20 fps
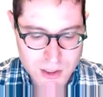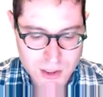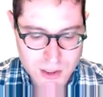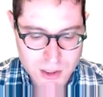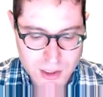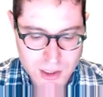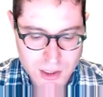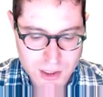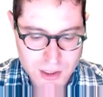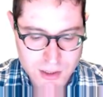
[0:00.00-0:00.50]

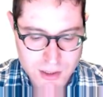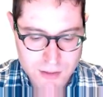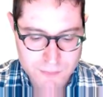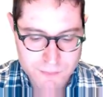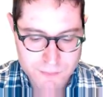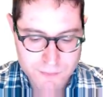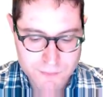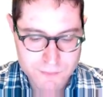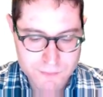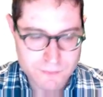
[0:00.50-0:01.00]

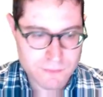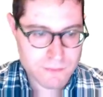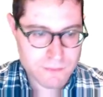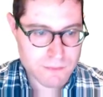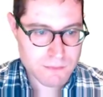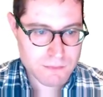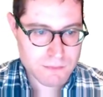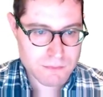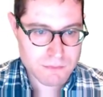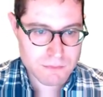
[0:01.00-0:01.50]
well,
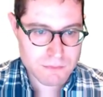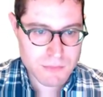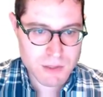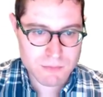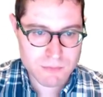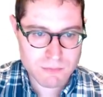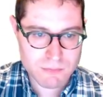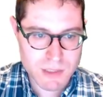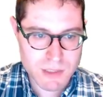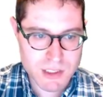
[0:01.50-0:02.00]

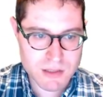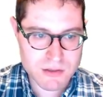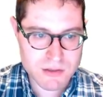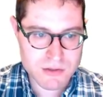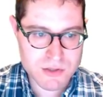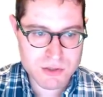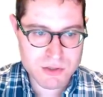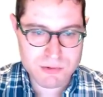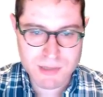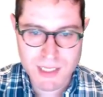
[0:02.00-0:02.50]
we can
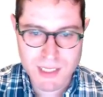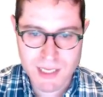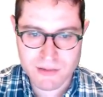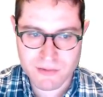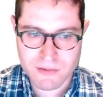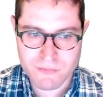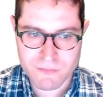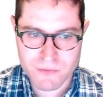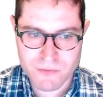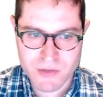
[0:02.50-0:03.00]
do it as
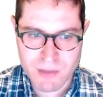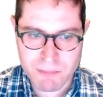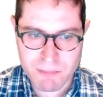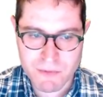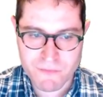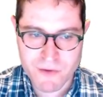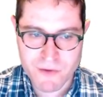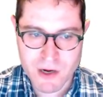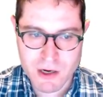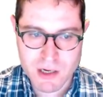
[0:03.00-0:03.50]
a separate
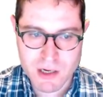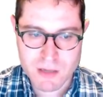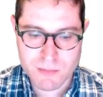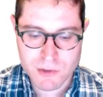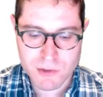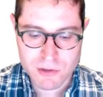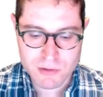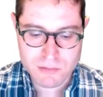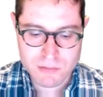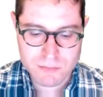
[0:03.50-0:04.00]

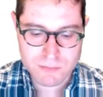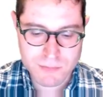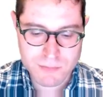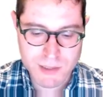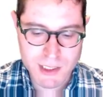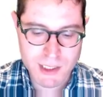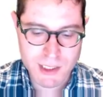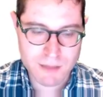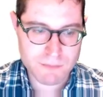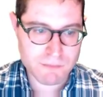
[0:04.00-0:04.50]
variable,
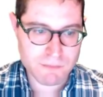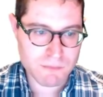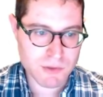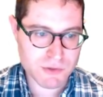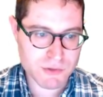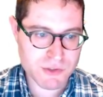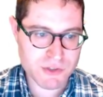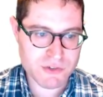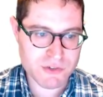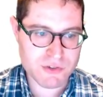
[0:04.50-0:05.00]
but we'll
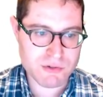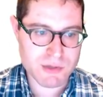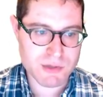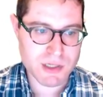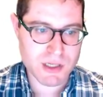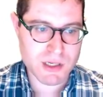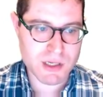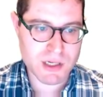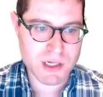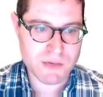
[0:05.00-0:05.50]
just do it
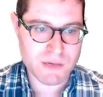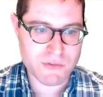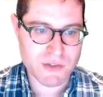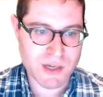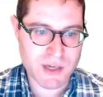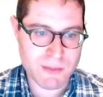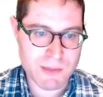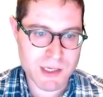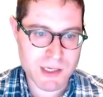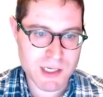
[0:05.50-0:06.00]
in an if
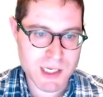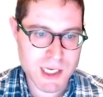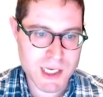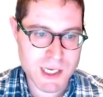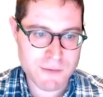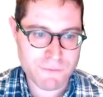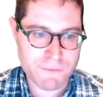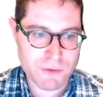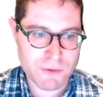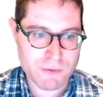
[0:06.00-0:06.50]
statement.
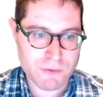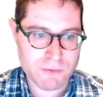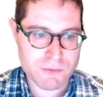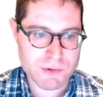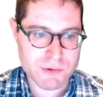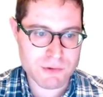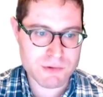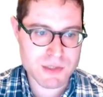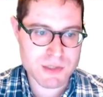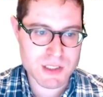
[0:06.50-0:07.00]
If
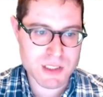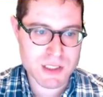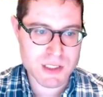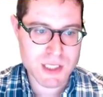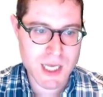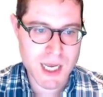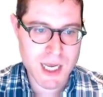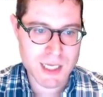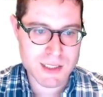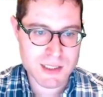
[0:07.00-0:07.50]
root
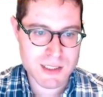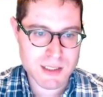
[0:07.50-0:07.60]
dot